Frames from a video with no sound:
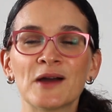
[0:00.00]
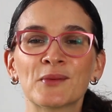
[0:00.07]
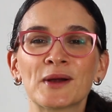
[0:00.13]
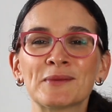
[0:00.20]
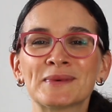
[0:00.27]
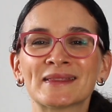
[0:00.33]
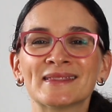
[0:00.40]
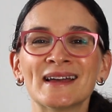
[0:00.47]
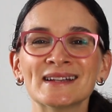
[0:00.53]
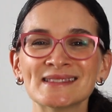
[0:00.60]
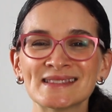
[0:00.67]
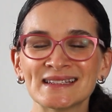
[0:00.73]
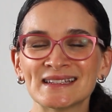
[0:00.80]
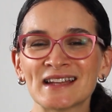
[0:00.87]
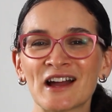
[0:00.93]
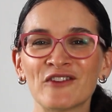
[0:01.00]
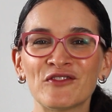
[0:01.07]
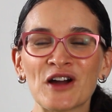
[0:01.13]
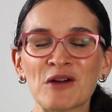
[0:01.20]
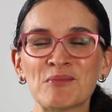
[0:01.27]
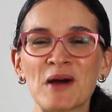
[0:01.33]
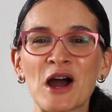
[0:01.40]
Well, but that's enough
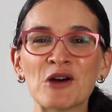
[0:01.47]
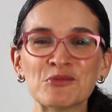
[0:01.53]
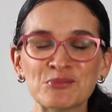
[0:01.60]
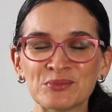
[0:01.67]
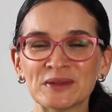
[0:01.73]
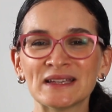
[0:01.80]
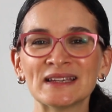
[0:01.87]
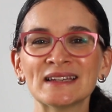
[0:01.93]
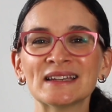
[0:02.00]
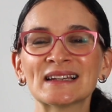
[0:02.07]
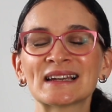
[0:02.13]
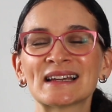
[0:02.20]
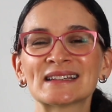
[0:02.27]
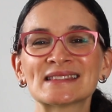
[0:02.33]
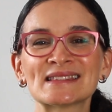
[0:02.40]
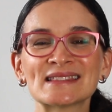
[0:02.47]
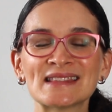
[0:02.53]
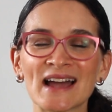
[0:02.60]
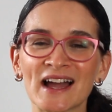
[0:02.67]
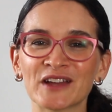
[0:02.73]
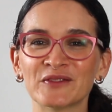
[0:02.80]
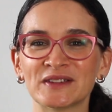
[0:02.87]
about me. Let's
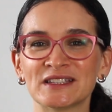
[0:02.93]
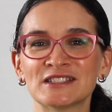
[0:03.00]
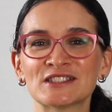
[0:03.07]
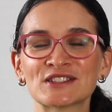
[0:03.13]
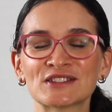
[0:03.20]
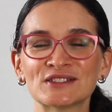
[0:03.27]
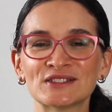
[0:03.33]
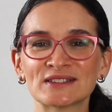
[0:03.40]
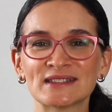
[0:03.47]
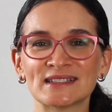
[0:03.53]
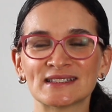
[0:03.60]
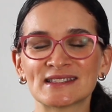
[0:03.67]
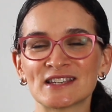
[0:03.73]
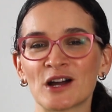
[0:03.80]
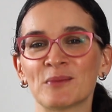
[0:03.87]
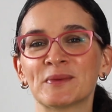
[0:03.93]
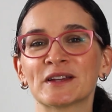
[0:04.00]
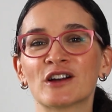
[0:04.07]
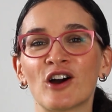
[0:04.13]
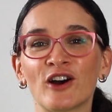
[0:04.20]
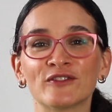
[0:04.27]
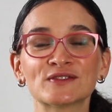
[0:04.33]
dive into the
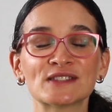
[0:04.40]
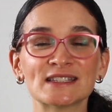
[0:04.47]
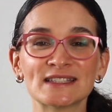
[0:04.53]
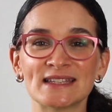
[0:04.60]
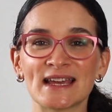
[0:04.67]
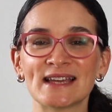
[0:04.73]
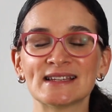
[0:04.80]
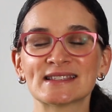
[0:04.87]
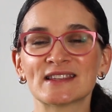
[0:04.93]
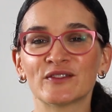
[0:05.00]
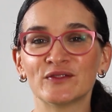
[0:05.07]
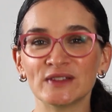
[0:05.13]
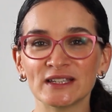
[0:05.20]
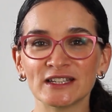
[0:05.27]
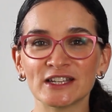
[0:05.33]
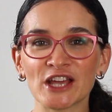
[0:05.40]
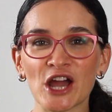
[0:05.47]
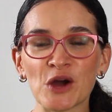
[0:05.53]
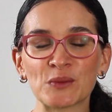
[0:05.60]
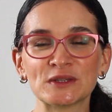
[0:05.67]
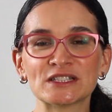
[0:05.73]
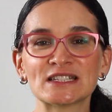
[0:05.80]
topic of today's
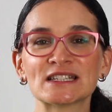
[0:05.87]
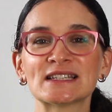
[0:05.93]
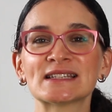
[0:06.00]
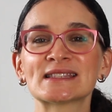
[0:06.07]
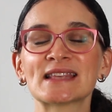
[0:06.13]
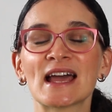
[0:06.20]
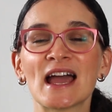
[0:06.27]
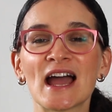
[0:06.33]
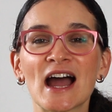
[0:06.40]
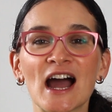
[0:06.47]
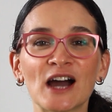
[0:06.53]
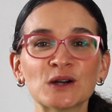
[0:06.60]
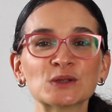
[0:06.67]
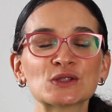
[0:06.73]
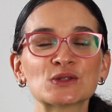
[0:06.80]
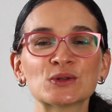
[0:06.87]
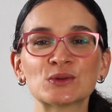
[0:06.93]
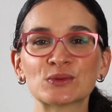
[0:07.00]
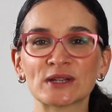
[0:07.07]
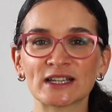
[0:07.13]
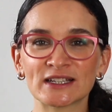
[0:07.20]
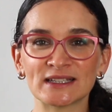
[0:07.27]
video, which is how to
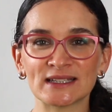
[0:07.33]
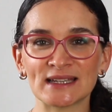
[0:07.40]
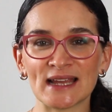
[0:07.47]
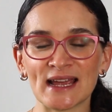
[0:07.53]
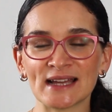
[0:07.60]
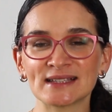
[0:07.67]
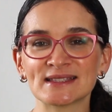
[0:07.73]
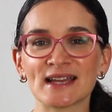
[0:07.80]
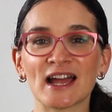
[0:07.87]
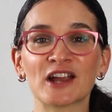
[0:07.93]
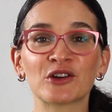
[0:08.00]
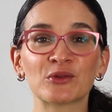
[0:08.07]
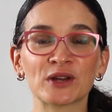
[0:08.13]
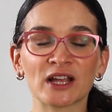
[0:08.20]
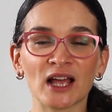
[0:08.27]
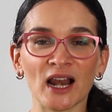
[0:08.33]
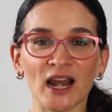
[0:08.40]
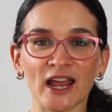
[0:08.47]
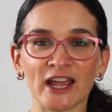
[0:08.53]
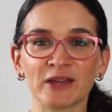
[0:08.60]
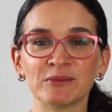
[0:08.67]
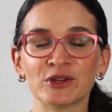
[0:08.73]
reconnect and
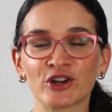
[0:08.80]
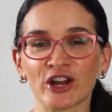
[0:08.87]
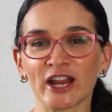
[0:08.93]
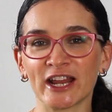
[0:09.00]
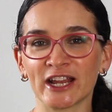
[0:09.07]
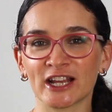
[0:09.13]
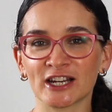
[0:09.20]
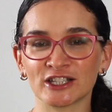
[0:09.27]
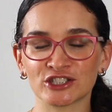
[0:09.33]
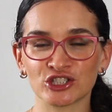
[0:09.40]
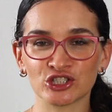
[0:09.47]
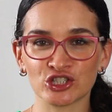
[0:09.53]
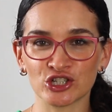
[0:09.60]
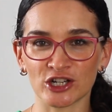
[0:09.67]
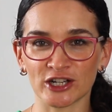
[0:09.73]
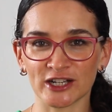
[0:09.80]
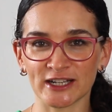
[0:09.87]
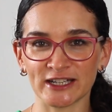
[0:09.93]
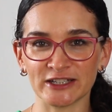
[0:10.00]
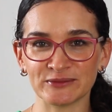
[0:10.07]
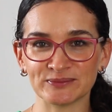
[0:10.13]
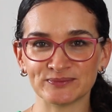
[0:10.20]
reclaim your English
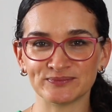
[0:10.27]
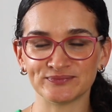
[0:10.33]
journey.